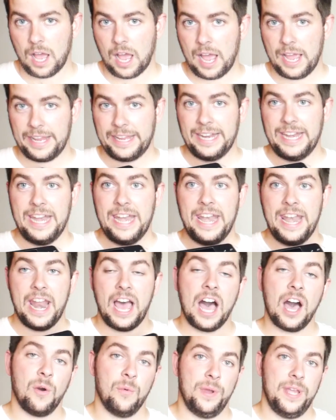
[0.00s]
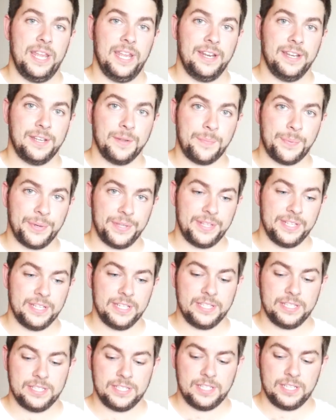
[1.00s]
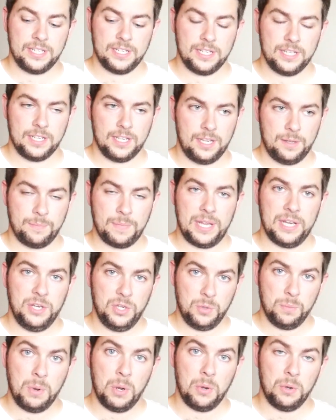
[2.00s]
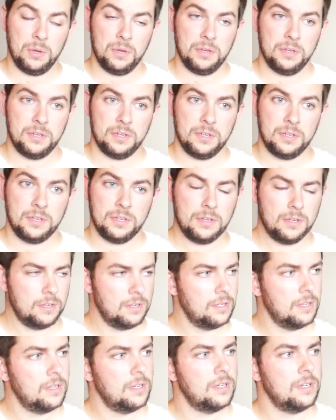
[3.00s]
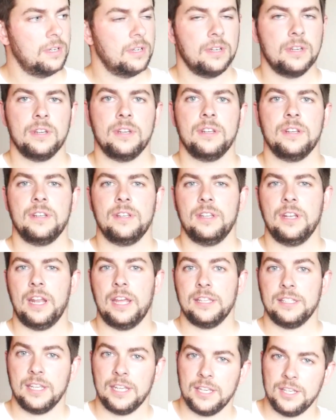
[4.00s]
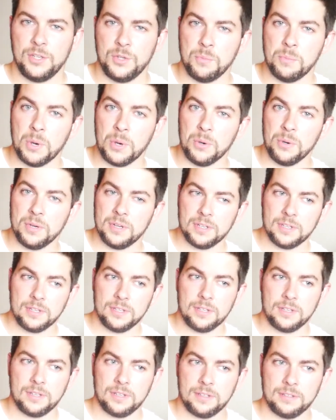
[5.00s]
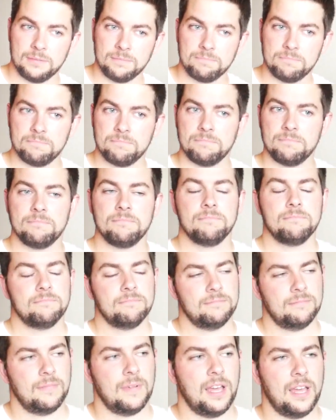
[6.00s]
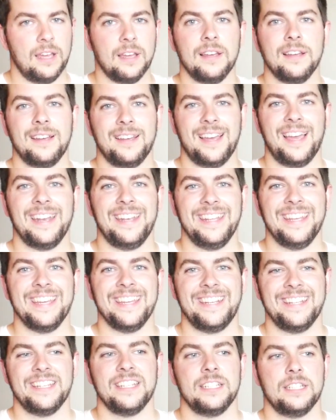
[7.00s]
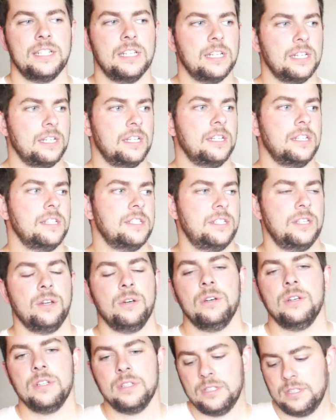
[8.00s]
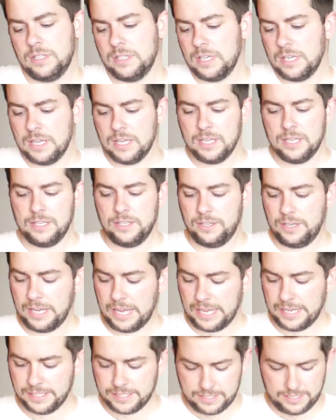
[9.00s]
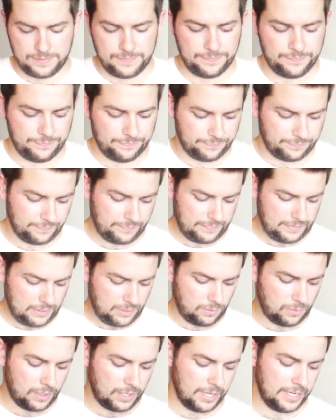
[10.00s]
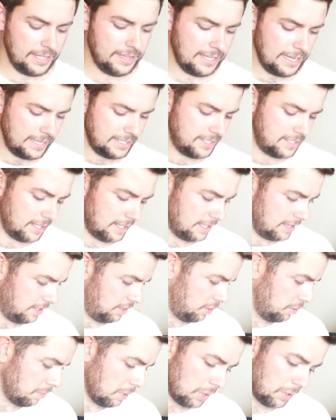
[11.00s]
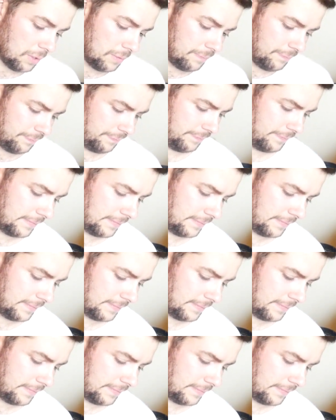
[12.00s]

I cannot wait to put this in my new boat. Did I say new boat? I did. So, you guys, we're gonna get that stuck in the new boat